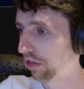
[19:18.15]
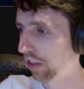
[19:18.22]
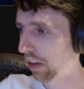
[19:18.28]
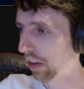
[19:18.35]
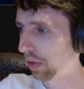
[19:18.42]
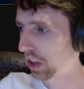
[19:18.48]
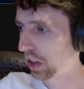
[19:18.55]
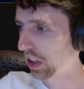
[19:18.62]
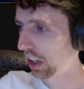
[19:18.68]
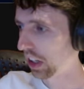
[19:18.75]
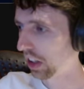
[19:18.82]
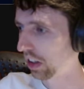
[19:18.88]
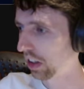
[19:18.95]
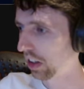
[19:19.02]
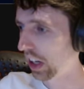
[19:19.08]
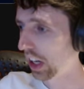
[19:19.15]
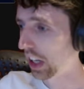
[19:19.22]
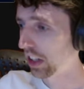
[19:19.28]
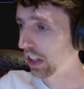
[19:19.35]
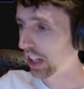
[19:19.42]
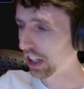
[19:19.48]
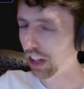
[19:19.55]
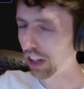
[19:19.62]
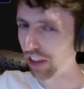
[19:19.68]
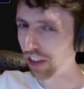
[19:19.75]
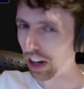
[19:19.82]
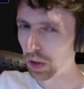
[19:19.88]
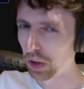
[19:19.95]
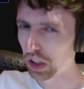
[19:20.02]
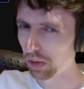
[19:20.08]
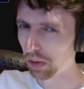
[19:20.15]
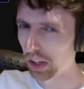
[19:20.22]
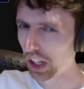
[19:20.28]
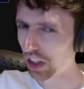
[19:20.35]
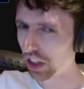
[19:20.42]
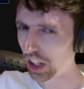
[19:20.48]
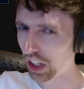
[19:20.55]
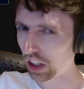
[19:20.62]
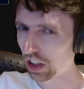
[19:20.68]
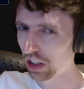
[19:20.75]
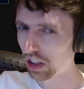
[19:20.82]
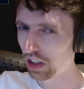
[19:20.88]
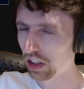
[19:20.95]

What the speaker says: 5%. It says here 5%, but I think it